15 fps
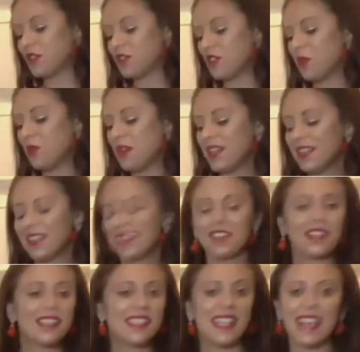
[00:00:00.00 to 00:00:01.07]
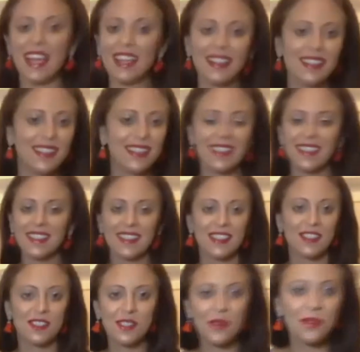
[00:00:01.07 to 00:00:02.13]
So now listen,
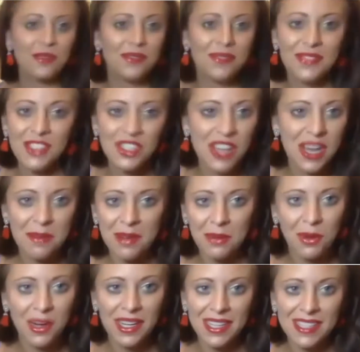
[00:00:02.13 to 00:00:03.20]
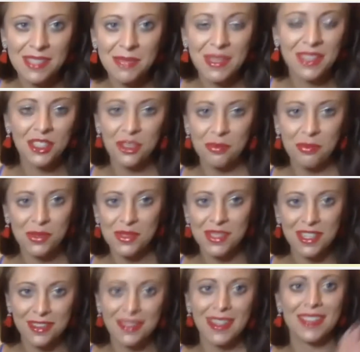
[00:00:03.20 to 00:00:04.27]
there's no shame in wanting it to be a little
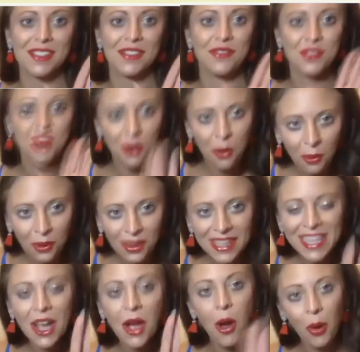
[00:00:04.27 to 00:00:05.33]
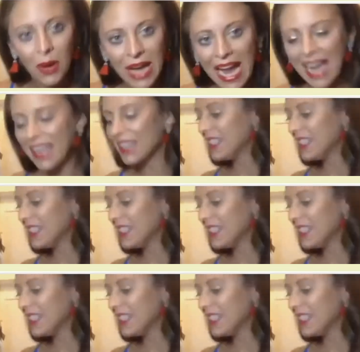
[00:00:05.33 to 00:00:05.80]
boozier. That's totally okay.